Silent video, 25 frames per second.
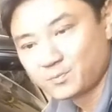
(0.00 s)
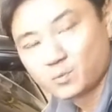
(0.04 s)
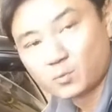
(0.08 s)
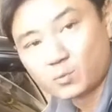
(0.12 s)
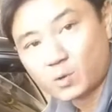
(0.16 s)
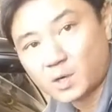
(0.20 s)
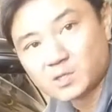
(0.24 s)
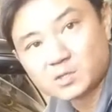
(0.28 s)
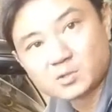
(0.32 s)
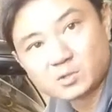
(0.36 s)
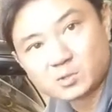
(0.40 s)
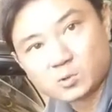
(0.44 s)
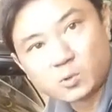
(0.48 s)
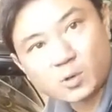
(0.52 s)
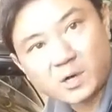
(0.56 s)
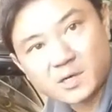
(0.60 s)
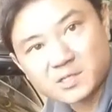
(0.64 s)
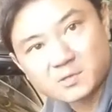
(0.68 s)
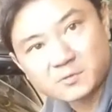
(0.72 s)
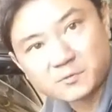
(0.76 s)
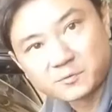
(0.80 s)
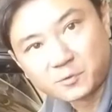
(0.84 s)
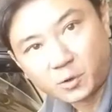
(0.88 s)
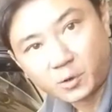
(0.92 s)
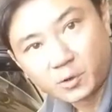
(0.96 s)
once or
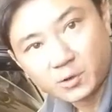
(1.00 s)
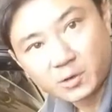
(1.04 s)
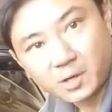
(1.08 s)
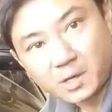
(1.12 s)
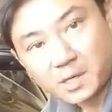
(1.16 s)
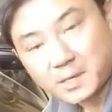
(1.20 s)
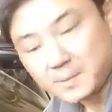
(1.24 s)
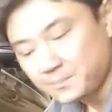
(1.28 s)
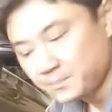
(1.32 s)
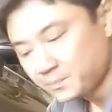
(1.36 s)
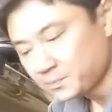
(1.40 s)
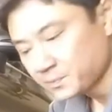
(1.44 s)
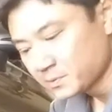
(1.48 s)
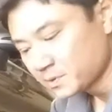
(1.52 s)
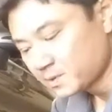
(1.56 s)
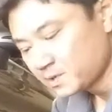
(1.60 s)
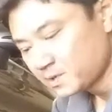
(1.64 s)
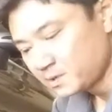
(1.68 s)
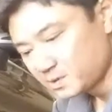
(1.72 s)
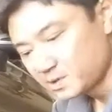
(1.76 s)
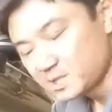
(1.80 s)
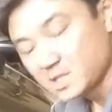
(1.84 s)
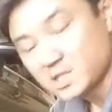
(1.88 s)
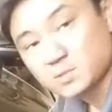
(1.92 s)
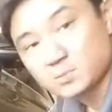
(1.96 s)
twice a fortnight,
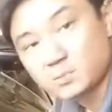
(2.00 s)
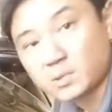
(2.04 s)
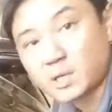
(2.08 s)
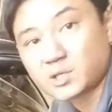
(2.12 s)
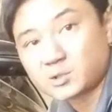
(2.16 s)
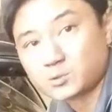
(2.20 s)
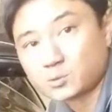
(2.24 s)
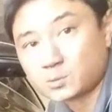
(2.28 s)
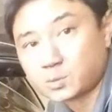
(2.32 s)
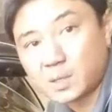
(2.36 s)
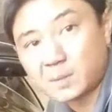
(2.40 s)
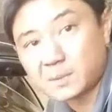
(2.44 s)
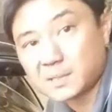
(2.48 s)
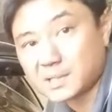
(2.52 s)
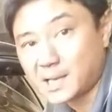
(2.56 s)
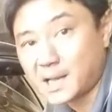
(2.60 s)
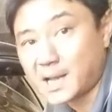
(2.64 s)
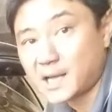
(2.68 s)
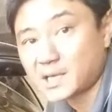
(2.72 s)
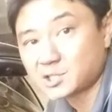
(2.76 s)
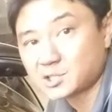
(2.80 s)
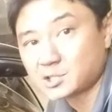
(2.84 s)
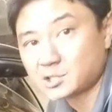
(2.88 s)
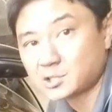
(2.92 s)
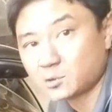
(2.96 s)
this brush will probably
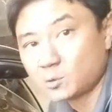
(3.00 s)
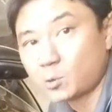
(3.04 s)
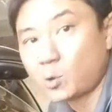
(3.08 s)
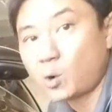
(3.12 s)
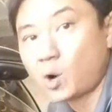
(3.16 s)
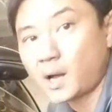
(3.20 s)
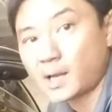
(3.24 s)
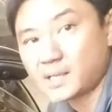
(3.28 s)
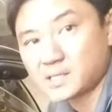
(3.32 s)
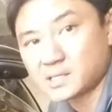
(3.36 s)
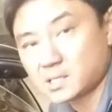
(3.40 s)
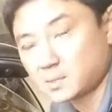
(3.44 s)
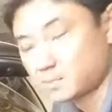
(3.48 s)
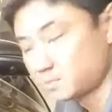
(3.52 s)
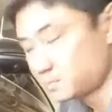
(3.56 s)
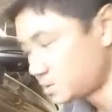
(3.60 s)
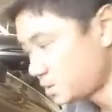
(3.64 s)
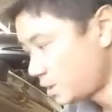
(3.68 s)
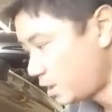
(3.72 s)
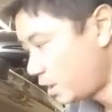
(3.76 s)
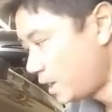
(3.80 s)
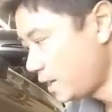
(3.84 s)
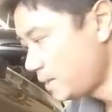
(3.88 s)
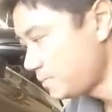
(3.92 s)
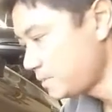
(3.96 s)
last you quite some
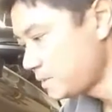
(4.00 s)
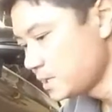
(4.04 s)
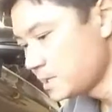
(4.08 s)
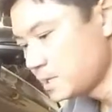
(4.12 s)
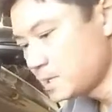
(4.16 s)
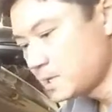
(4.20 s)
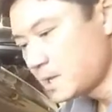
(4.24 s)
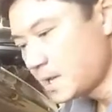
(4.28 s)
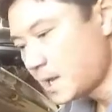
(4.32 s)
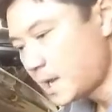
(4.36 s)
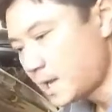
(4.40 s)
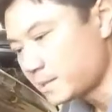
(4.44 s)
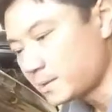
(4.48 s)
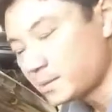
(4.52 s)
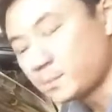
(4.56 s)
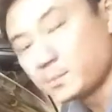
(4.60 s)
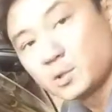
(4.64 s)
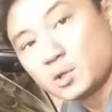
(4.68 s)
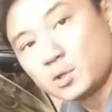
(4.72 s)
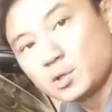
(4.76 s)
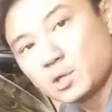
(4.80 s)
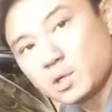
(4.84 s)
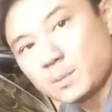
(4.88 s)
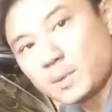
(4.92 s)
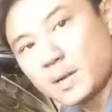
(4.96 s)
time. And the
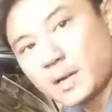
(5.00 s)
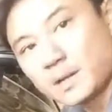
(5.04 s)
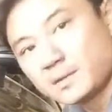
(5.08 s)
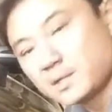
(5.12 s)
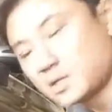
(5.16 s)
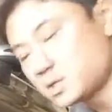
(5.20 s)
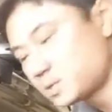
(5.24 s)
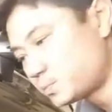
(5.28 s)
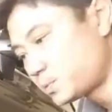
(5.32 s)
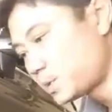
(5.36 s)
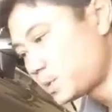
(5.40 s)
beauty about this